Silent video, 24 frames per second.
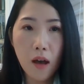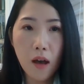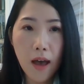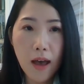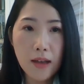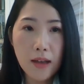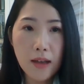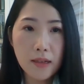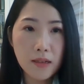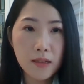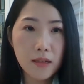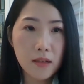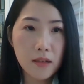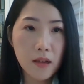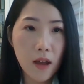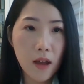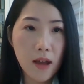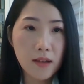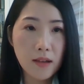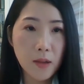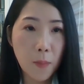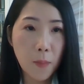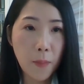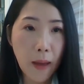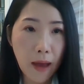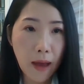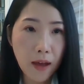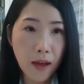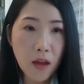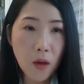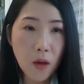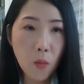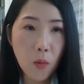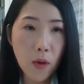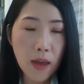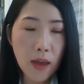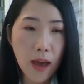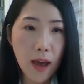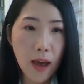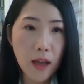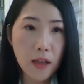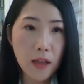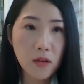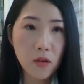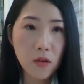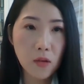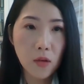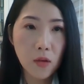as as a bank we
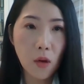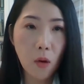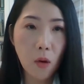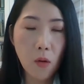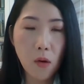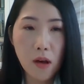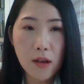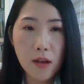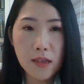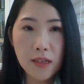can you know